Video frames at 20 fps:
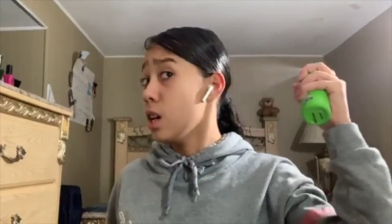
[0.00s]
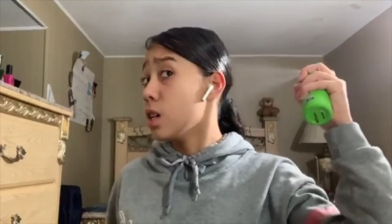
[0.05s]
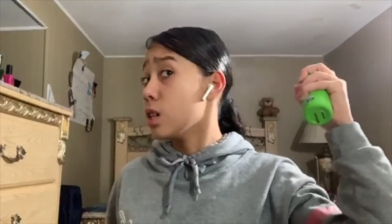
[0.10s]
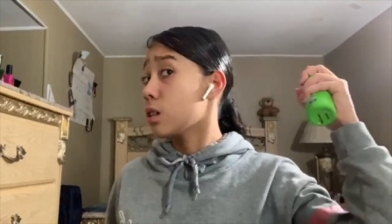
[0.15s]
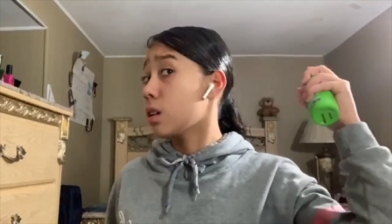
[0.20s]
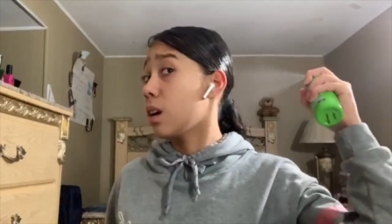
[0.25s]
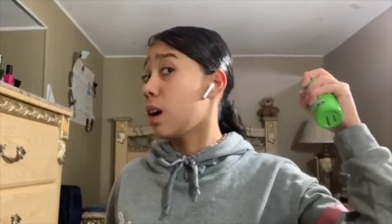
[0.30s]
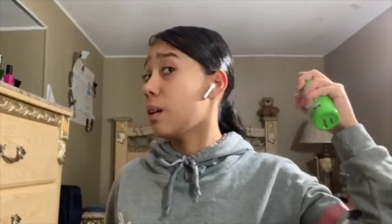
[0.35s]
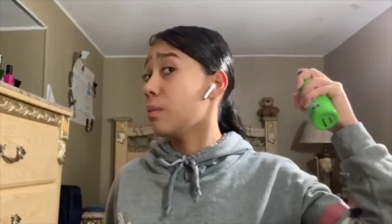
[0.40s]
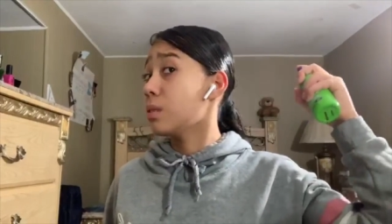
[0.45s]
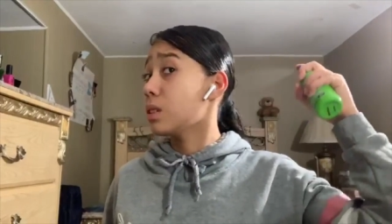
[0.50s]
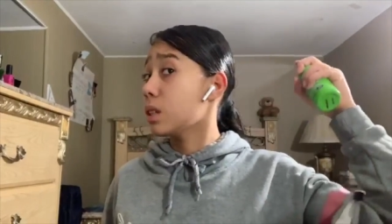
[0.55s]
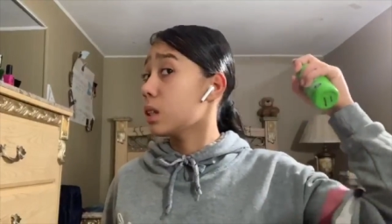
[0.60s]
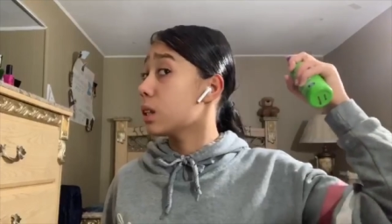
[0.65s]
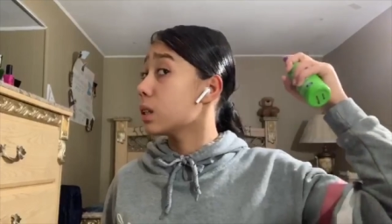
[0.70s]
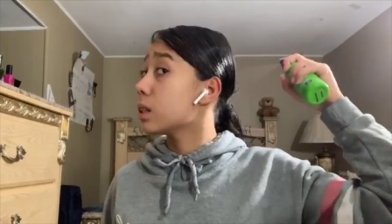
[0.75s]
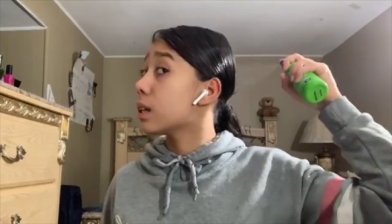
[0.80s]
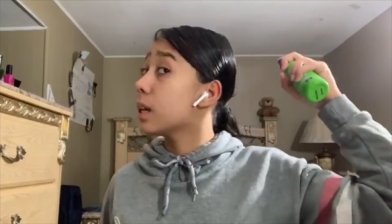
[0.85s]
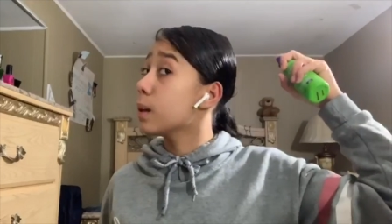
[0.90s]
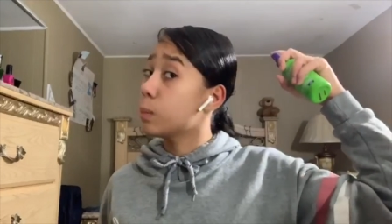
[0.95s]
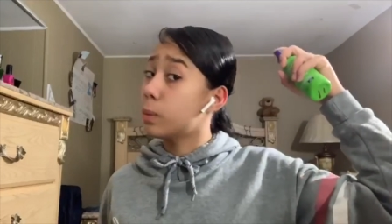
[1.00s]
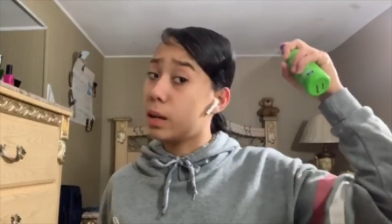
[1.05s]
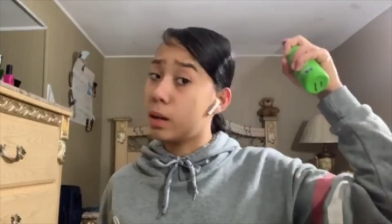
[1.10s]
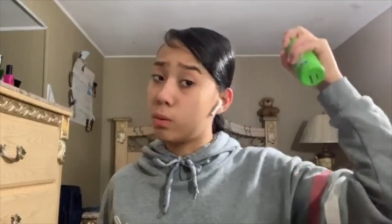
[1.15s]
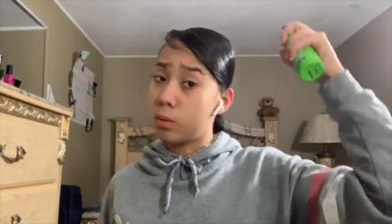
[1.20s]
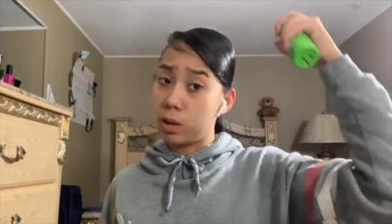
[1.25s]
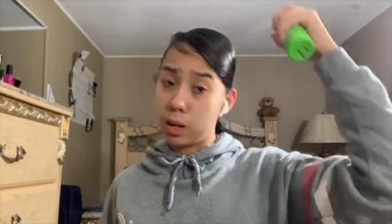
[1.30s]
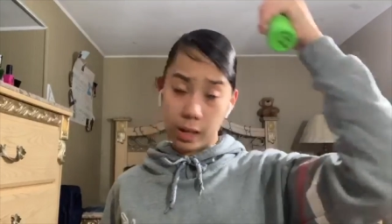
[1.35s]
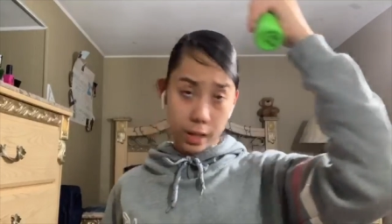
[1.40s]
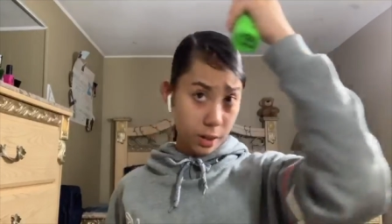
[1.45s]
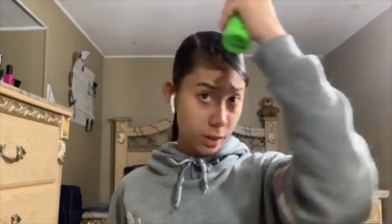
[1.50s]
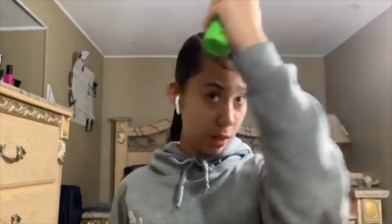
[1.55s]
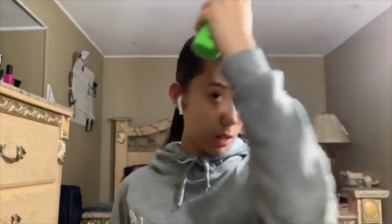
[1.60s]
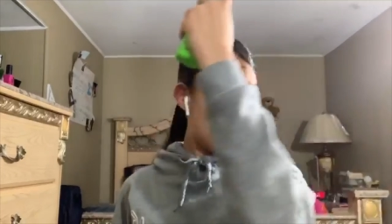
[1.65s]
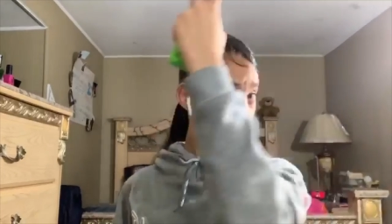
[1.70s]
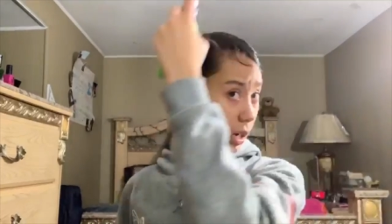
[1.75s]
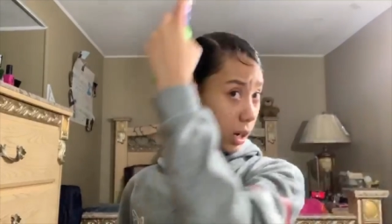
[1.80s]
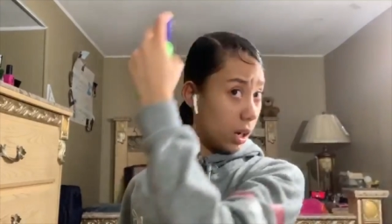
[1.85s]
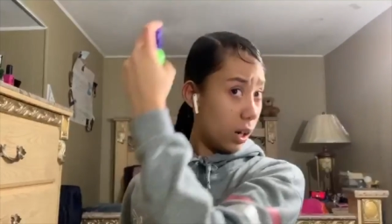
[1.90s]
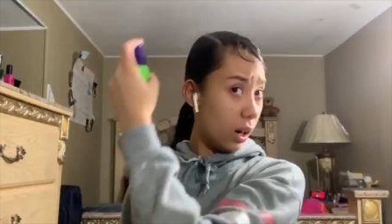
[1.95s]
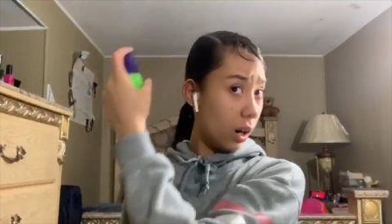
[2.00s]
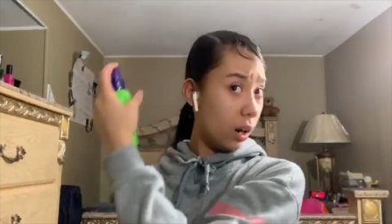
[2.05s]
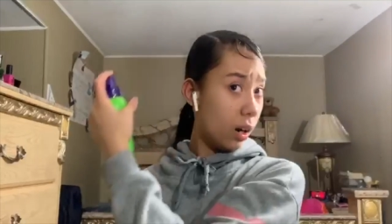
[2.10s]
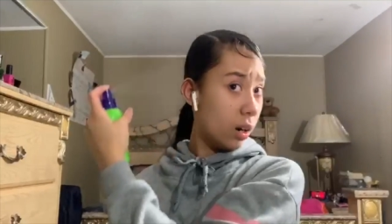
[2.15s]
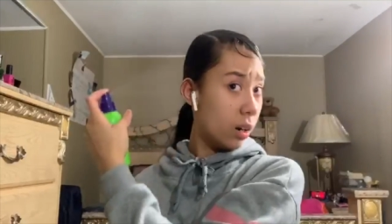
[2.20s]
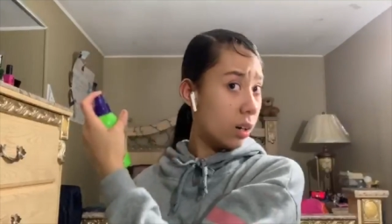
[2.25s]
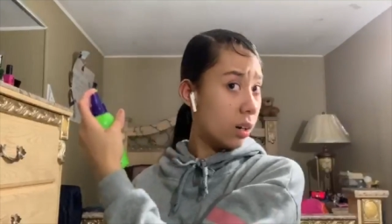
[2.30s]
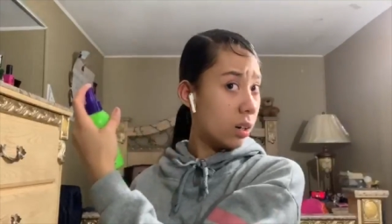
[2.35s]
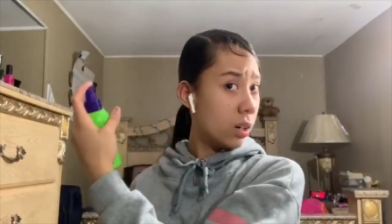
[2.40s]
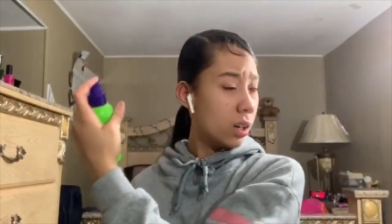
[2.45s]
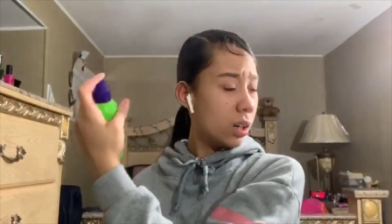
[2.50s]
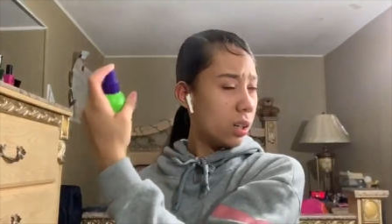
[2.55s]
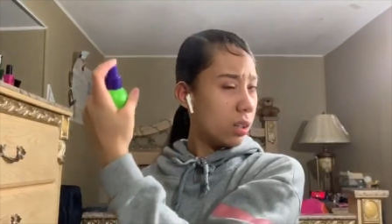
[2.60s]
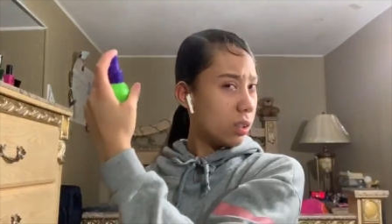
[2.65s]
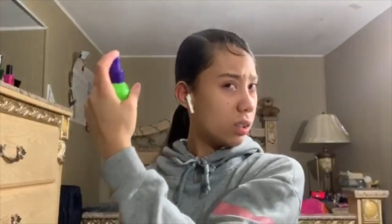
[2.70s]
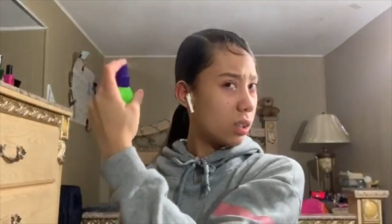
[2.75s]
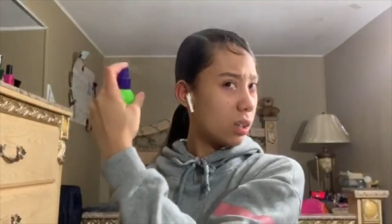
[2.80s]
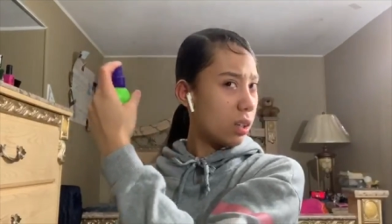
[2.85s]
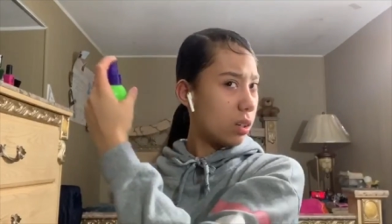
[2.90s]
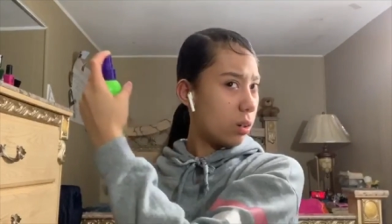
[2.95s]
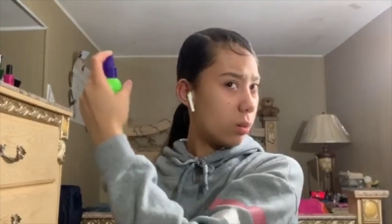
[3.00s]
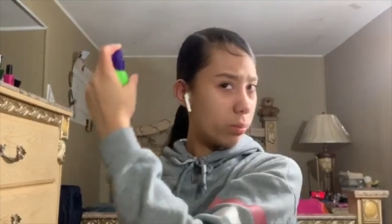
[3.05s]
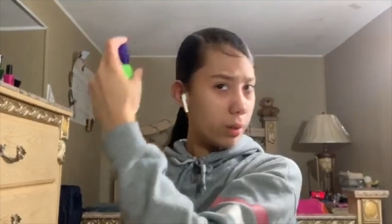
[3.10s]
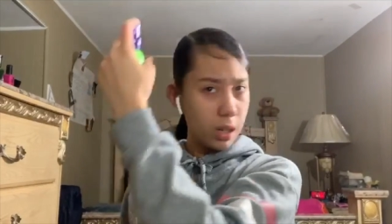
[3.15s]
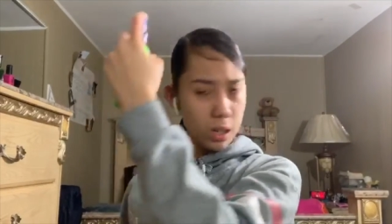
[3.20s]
So now I'm just going to take my water and just going to wet